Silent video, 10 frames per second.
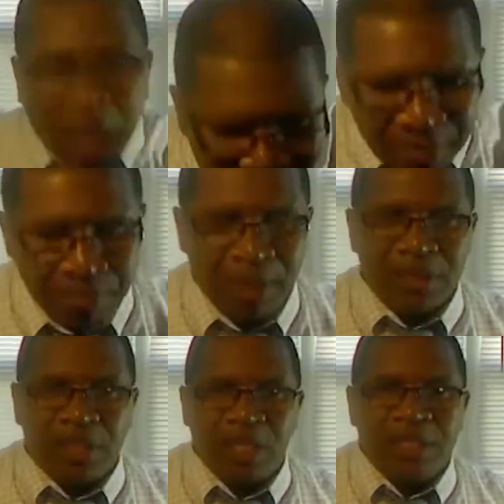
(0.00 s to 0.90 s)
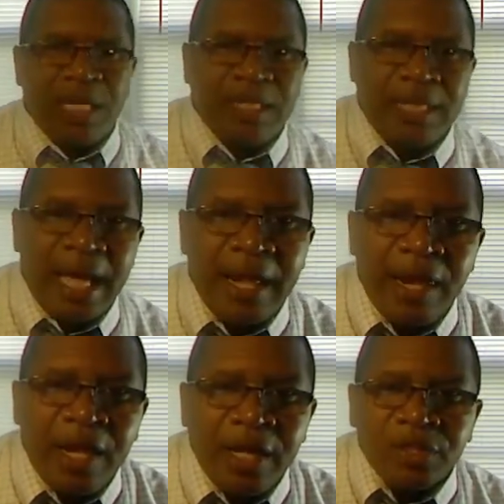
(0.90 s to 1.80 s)
headbutts, things like that.
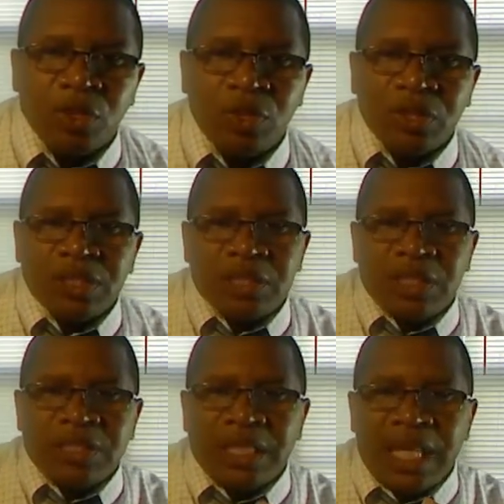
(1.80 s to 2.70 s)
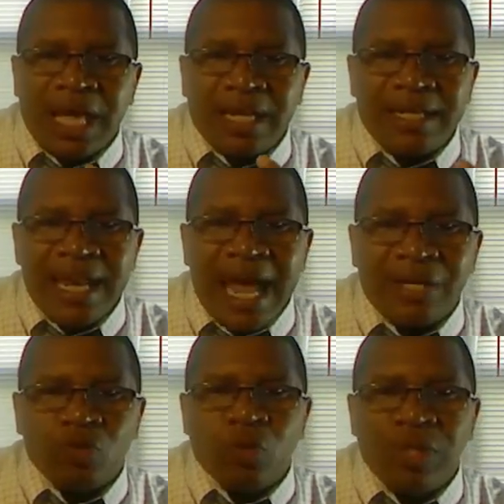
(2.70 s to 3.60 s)
So there's a lot of
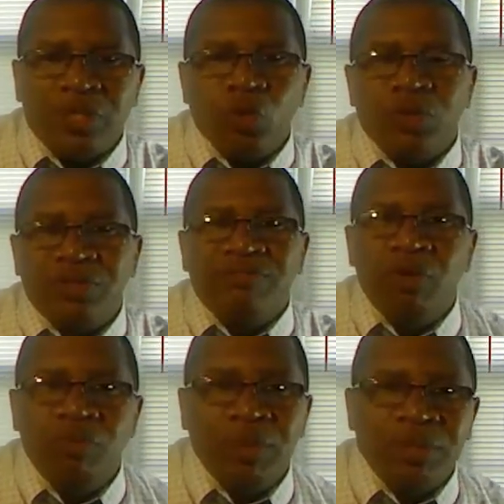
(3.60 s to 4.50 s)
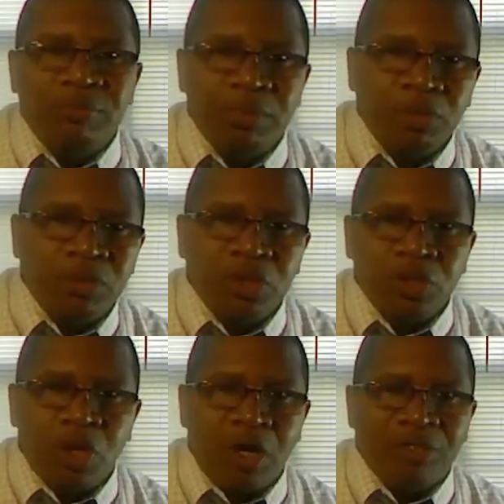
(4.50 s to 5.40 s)
natural, intuitive movements built into
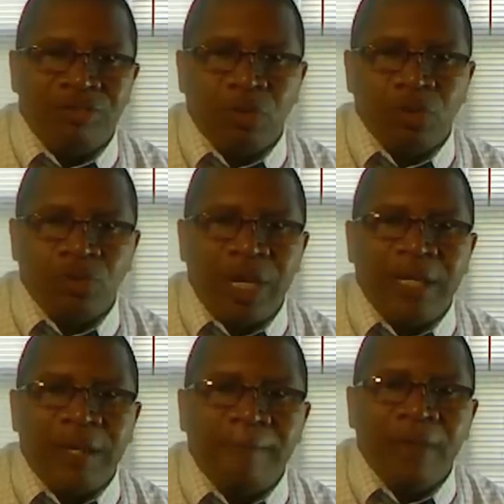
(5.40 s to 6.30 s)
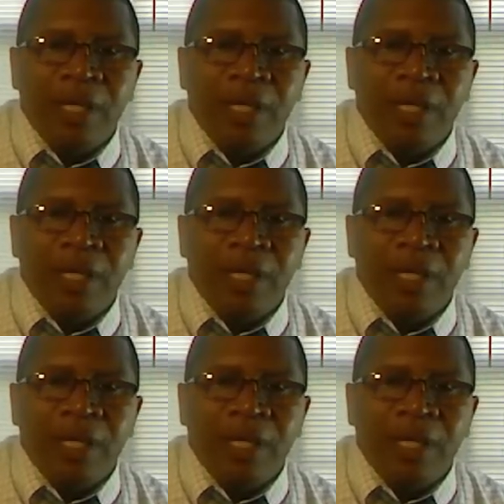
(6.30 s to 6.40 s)
target-focused training.